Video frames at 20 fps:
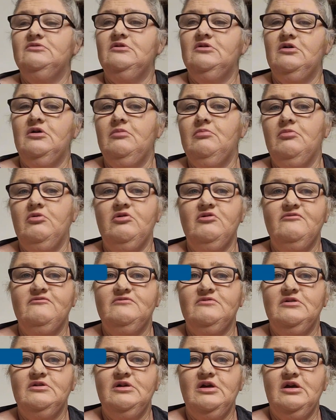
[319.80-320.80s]
that I moved
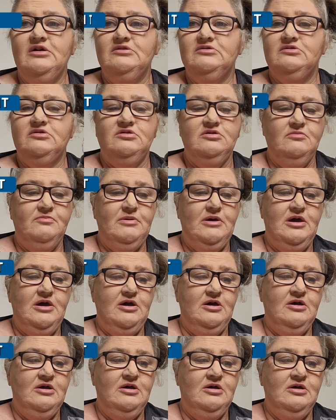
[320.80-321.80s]
to get to the
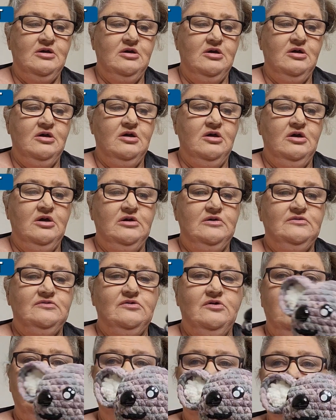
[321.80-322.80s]
bear.
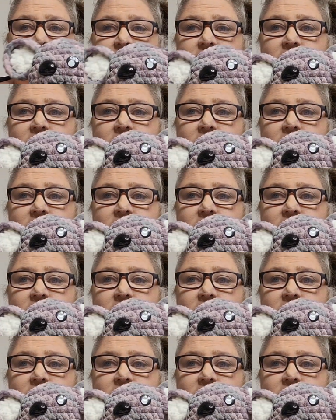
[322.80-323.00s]
So